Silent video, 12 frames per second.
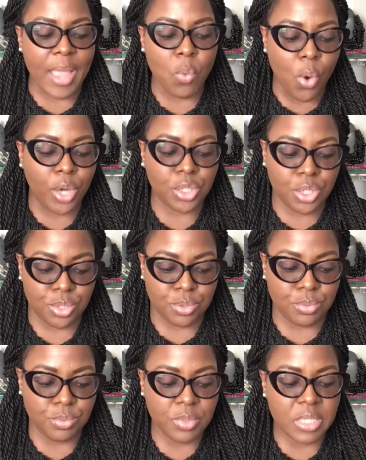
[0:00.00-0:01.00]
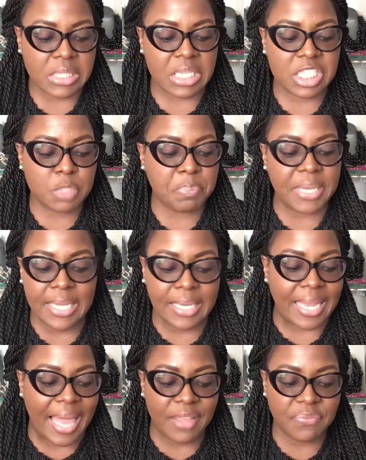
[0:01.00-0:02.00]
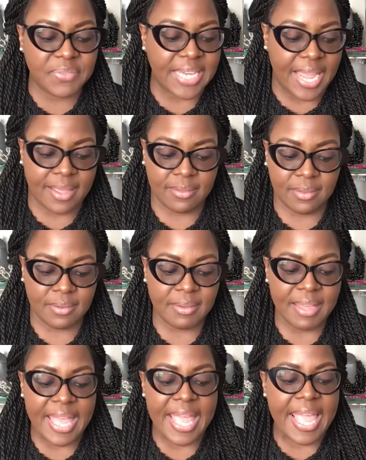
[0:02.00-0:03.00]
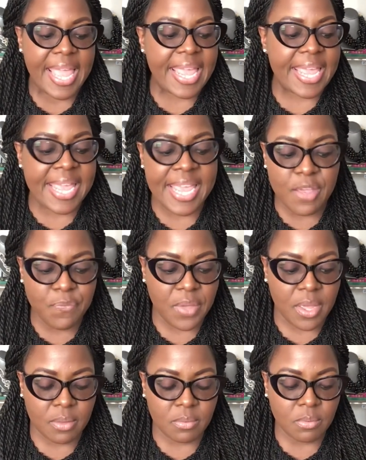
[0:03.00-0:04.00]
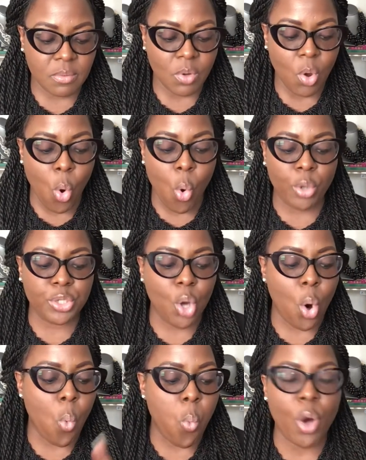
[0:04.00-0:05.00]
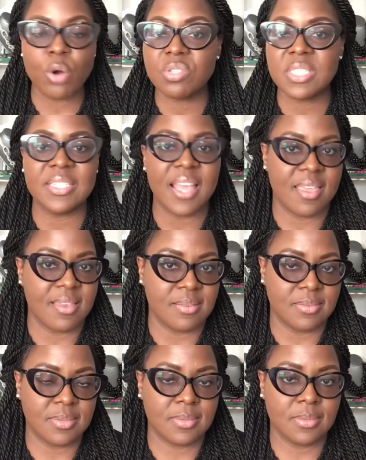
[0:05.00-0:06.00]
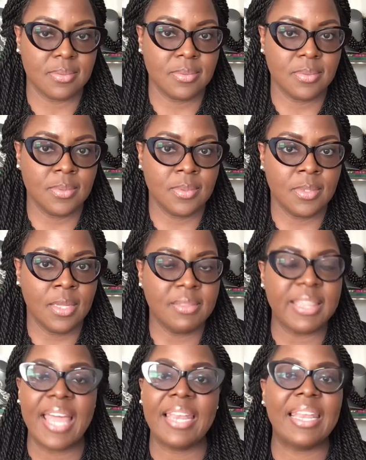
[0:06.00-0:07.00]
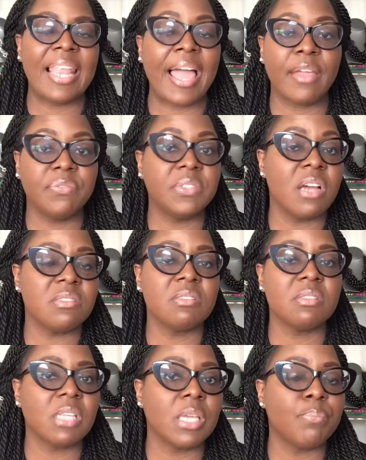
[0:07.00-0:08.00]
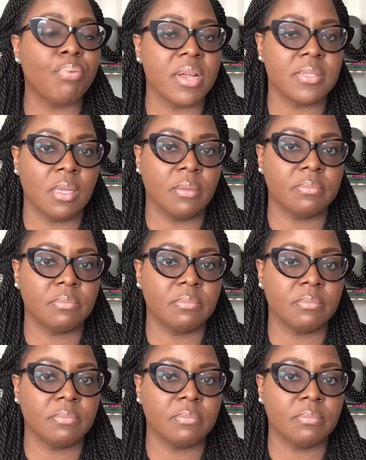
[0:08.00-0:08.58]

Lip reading: want you to speak life daily, even on your worst days, that life doesn't seem present.